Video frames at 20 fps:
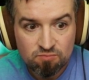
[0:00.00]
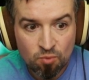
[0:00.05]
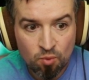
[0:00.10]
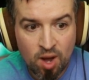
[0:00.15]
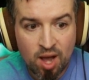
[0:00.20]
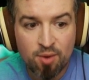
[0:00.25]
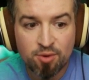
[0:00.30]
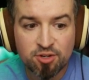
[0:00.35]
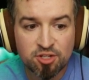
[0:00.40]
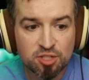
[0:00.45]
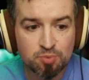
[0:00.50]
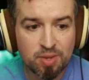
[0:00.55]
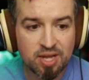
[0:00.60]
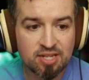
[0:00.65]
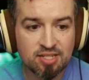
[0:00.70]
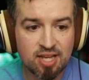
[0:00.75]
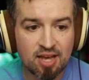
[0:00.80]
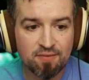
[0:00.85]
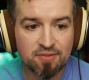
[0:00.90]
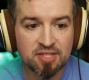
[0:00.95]
Why would you
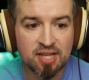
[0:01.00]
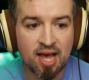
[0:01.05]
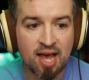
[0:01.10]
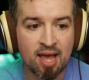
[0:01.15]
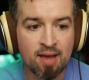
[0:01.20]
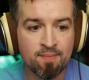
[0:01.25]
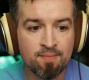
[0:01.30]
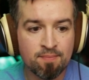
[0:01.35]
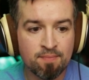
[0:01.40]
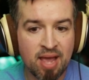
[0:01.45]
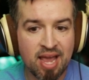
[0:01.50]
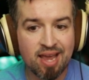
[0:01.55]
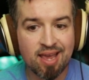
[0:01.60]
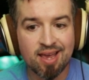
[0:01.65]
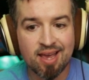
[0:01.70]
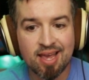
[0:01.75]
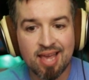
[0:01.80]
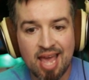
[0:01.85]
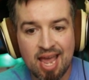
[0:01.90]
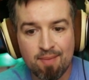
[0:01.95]
spend dev time
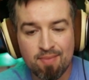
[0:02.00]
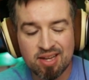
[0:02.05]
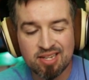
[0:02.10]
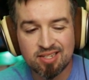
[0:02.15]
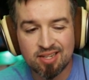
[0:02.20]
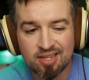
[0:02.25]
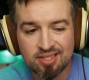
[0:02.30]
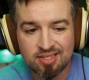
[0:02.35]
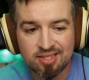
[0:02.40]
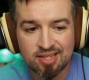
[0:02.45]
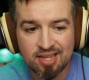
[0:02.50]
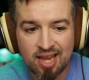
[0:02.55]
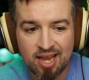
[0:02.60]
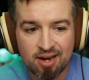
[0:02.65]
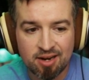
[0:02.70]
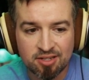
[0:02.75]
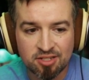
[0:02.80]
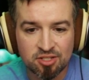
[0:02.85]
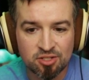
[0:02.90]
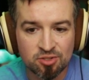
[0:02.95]
making a game that doesn't
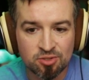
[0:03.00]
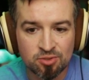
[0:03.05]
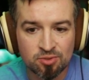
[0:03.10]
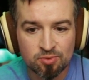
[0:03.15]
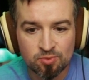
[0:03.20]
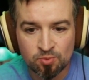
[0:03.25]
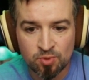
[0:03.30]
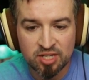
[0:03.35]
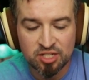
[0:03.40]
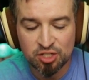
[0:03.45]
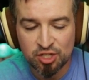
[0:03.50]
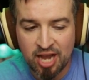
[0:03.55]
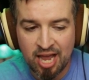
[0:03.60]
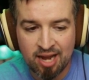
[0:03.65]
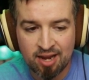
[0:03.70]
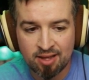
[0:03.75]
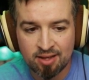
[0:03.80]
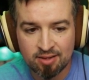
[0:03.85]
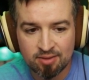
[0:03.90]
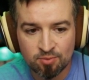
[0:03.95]
cater to what
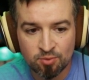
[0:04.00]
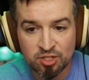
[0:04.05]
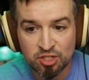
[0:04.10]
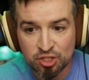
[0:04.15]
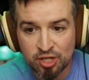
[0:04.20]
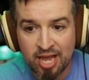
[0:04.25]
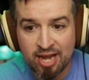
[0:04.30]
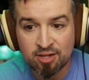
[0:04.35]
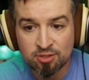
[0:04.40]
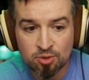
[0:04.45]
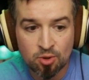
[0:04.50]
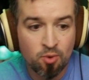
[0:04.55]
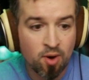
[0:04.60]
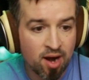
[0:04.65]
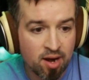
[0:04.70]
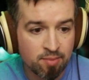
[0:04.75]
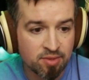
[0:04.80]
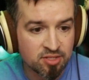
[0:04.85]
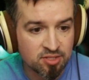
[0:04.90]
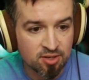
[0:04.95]
China, what China's
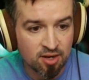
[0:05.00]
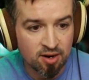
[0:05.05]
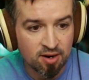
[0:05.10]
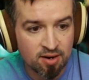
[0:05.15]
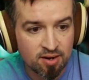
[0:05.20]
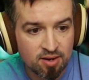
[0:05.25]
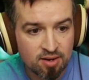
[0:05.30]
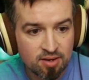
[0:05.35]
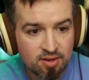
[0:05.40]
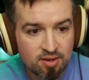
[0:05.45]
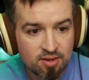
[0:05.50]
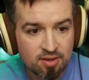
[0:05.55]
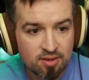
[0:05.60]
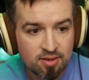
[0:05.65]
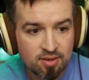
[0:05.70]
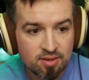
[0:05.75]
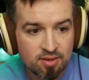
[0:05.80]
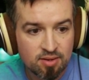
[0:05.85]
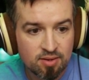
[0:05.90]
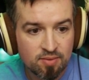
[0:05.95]
requirements are?
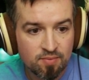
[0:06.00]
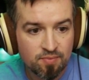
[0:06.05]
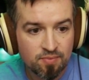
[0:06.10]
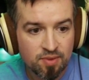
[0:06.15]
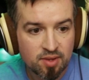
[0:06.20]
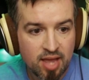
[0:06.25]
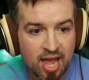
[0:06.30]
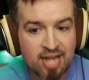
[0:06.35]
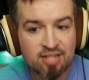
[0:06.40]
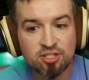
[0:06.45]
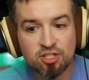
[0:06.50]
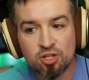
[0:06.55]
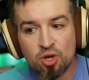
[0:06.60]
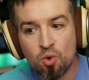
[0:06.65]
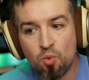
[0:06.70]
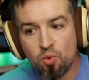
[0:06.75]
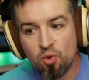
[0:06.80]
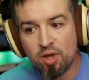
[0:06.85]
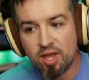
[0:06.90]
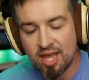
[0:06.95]
And
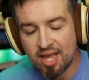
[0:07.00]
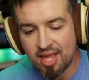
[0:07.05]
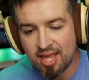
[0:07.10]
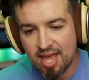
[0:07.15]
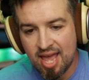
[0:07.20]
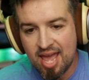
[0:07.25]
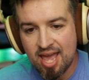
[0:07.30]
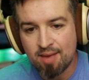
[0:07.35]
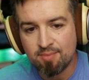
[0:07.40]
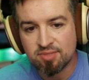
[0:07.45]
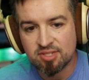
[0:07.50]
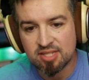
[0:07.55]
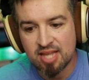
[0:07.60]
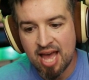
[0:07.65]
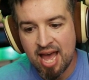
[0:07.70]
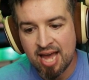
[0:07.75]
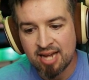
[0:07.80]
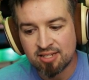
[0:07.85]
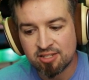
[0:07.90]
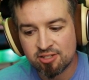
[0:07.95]
so we'll get games
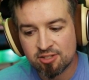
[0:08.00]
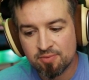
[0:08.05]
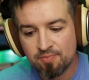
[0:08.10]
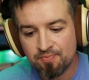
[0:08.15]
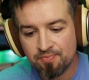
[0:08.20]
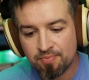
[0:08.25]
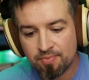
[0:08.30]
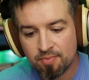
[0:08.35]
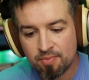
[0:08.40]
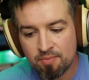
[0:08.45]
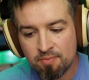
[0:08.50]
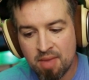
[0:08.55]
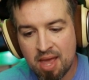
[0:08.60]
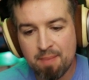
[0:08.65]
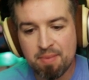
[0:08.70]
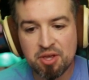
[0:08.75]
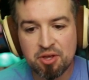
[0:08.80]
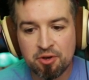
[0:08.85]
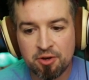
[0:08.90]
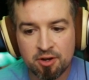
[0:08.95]
that
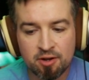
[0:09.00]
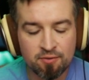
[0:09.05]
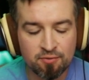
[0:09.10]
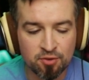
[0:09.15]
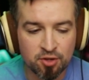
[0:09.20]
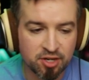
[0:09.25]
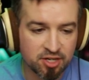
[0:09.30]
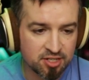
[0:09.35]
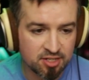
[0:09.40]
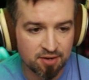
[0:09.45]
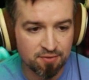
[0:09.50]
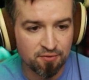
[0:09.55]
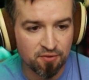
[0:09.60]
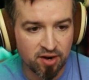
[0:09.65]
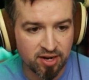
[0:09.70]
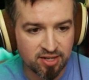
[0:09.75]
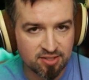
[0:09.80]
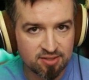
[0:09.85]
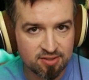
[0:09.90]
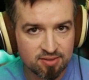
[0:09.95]
maybe could have looked
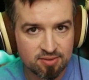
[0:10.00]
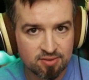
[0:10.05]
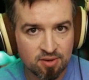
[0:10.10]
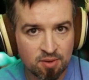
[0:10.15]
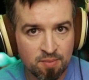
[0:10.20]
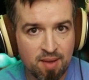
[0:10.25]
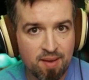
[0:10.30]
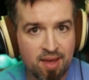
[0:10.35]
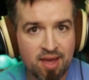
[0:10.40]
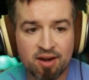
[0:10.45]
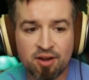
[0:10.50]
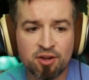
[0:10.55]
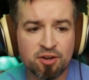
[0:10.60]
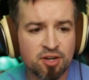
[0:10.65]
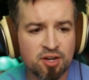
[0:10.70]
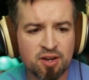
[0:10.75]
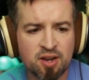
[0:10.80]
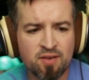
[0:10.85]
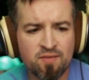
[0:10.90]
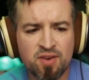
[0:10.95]
different, or maybe had
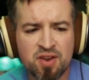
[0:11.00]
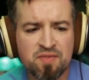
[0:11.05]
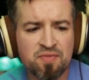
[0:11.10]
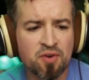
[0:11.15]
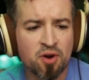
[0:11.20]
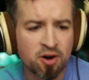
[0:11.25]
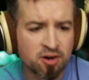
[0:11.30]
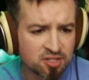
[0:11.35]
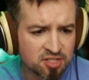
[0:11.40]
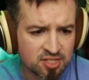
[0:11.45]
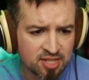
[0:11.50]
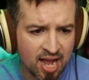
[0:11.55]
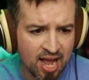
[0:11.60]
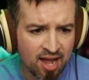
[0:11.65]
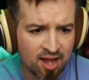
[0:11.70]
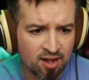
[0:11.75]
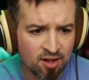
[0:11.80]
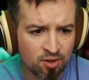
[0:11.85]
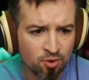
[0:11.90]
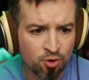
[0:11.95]
a different art
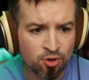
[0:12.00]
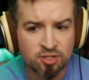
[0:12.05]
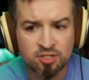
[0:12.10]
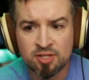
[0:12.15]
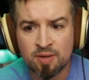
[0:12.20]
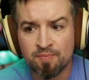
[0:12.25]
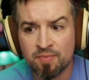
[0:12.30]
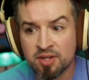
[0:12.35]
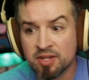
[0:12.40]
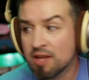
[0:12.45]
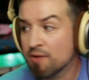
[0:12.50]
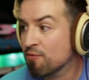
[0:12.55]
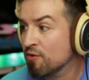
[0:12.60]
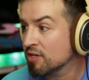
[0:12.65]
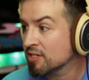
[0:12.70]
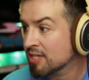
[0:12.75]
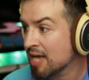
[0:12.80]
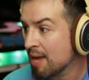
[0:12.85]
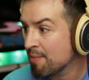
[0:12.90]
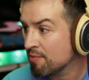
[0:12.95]
style or some
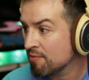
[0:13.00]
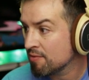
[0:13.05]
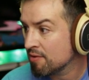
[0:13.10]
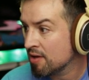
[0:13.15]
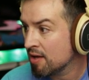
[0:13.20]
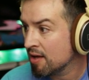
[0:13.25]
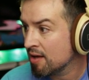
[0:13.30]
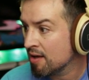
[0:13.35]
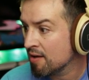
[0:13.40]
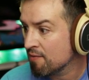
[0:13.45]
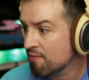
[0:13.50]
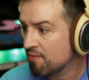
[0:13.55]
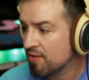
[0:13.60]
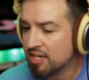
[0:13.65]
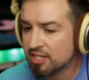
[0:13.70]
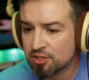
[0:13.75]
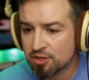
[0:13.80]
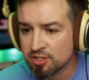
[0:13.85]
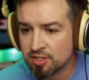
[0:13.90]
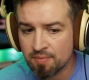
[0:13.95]
different type of uh,
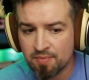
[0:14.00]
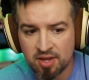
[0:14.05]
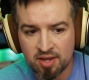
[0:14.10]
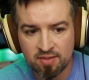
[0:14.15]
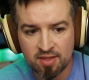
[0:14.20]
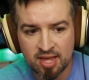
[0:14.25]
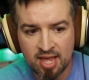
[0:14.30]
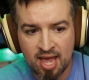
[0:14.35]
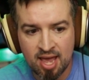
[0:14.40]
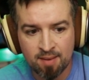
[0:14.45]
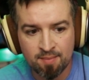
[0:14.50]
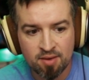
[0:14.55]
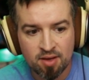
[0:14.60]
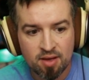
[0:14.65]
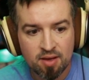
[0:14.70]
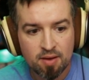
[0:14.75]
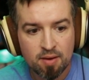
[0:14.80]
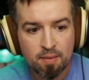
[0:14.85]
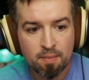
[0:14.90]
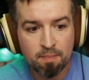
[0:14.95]
feature or something in the game.
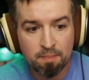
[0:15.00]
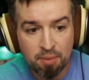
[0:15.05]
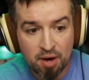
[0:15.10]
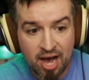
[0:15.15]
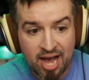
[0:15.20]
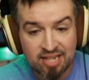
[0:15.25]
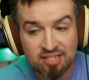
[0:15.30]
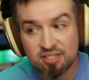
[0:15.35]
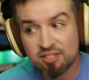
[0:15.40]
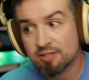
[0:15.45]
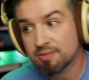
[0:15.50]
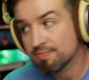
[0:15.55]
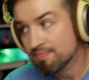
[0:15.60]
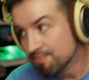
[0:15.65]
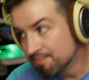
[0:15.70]
But